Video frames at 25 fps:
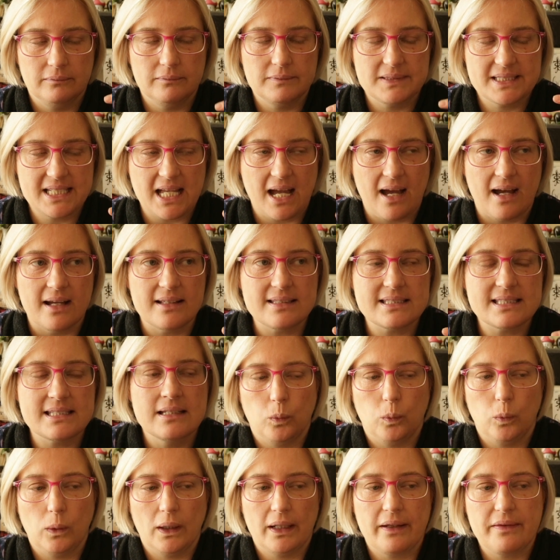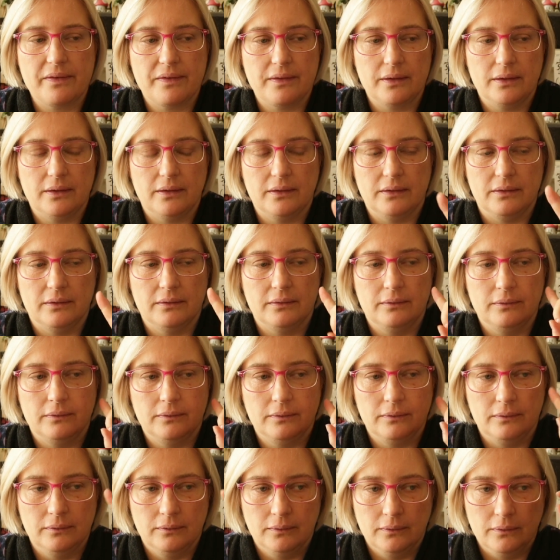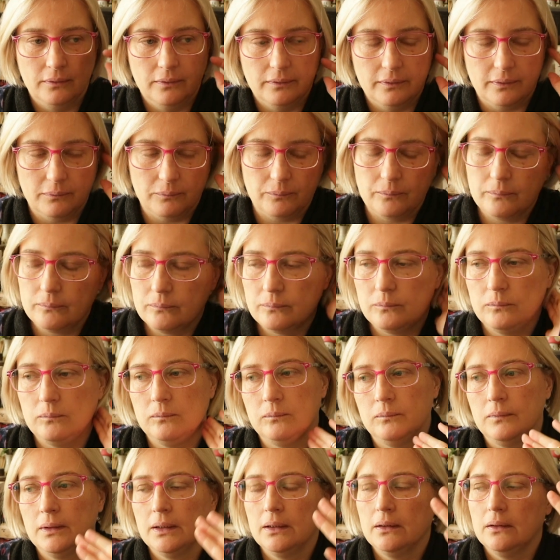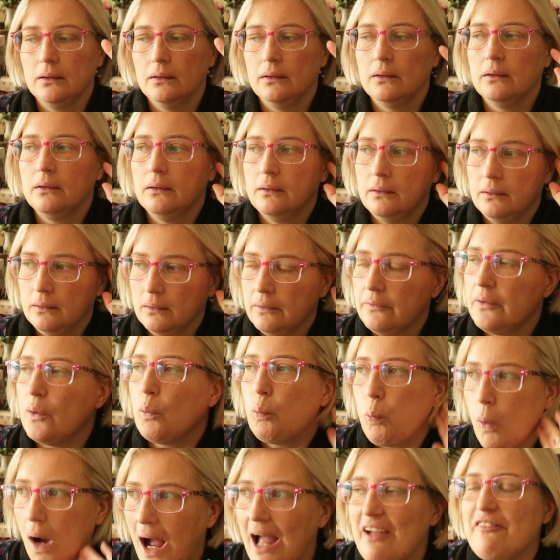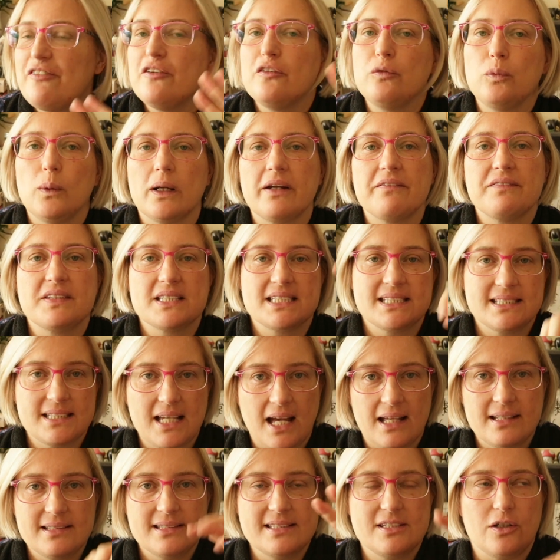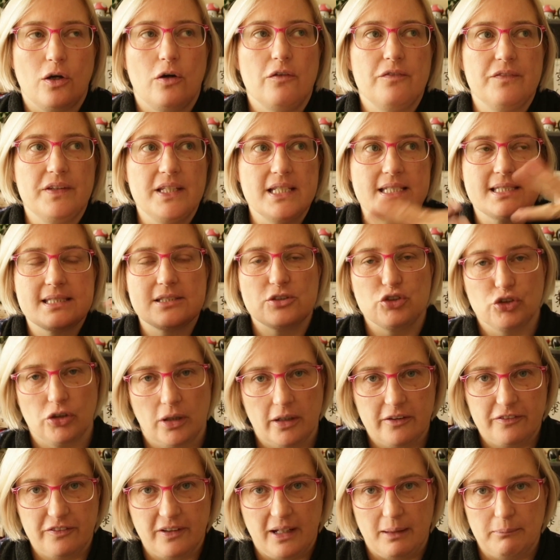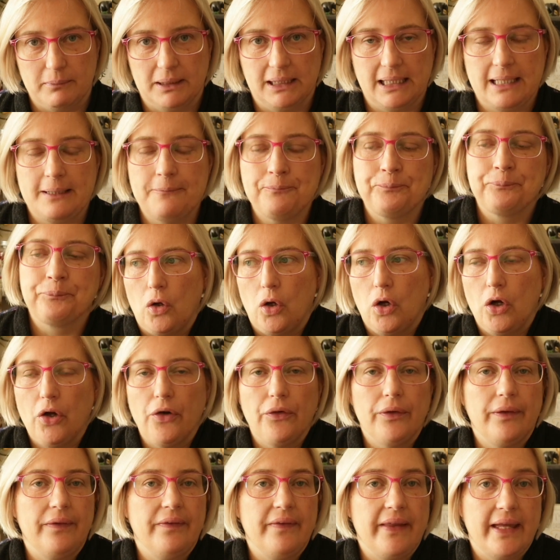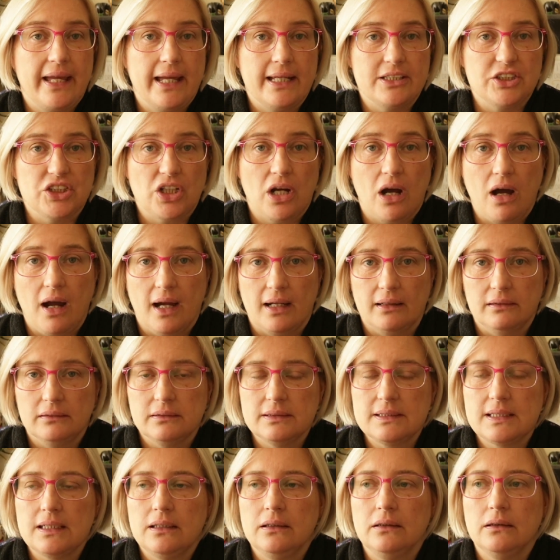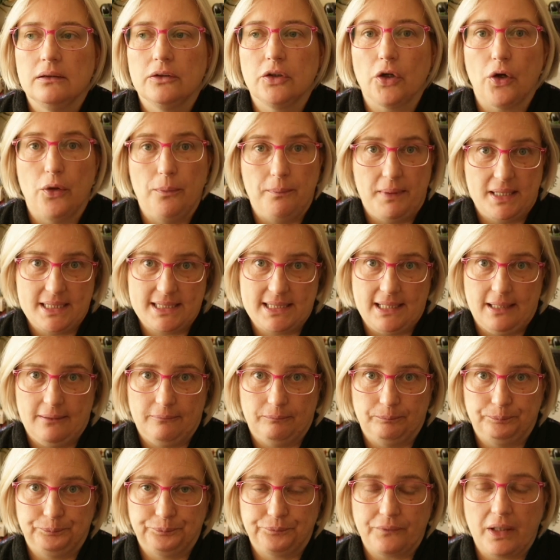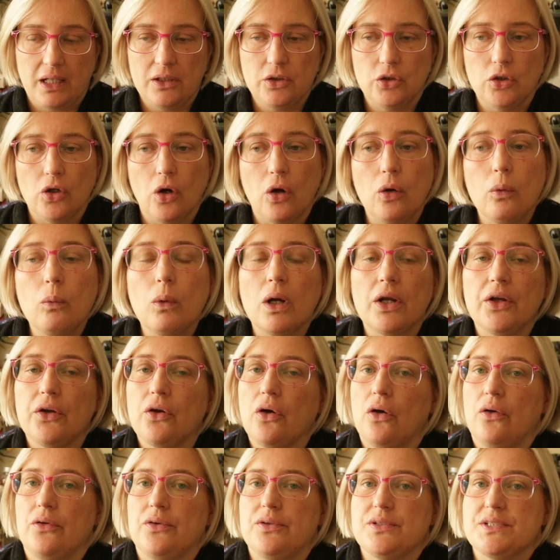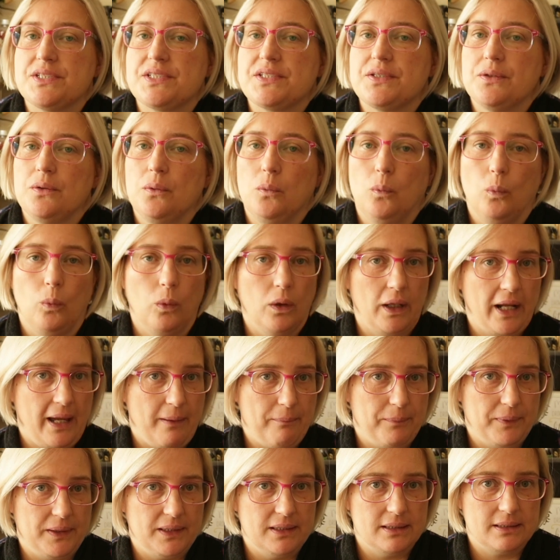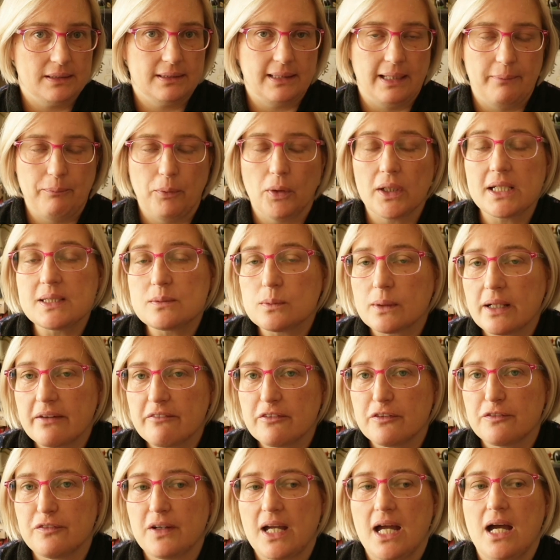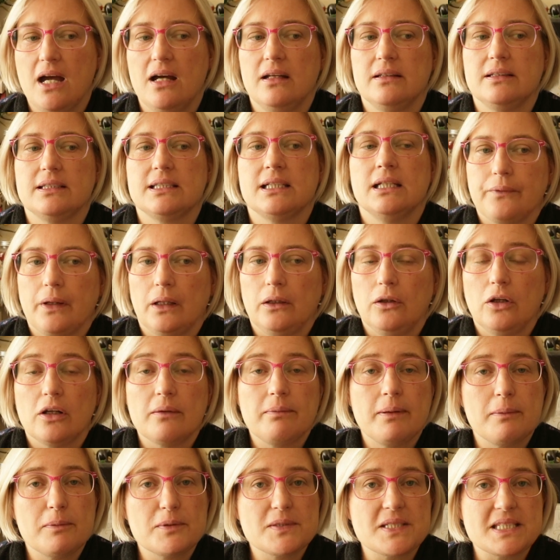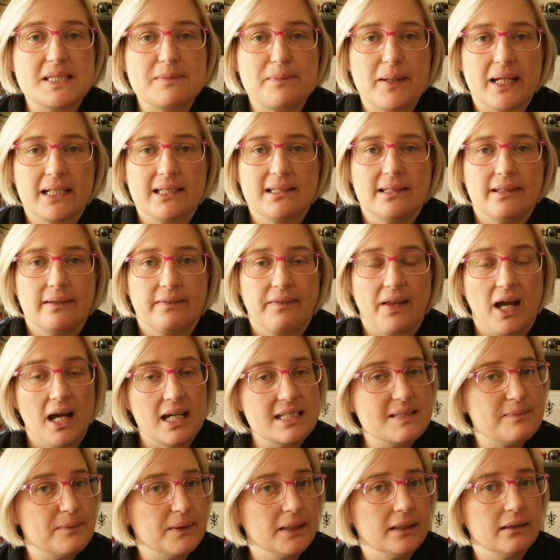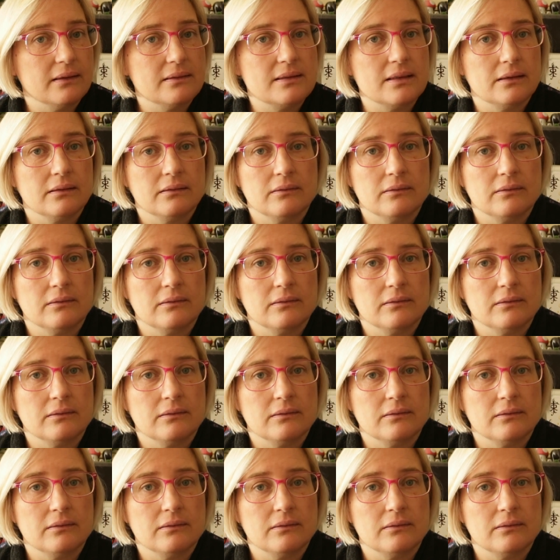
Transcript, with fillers: starts, one of the the the wife of one of the sons of this drug family, her and their child go missing and no one knows what happened. Their bodies were never found. A lot of people suspect that the husband